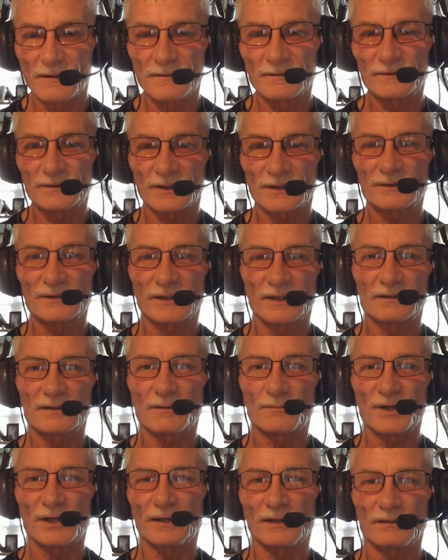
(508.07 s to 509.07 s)
just to get the
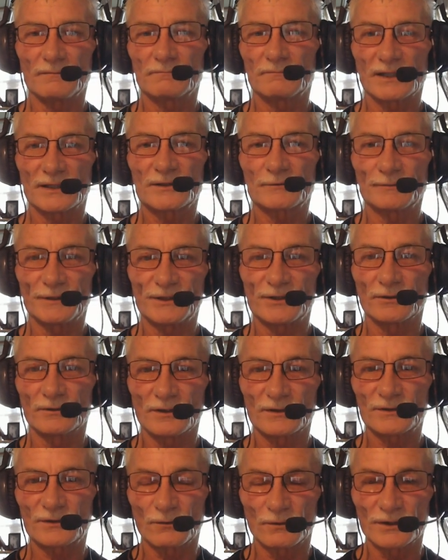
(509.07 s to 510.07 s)
money, has to return to
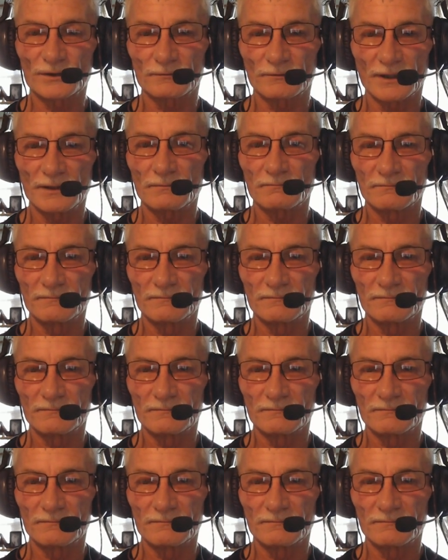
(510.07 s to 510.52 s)
source, right?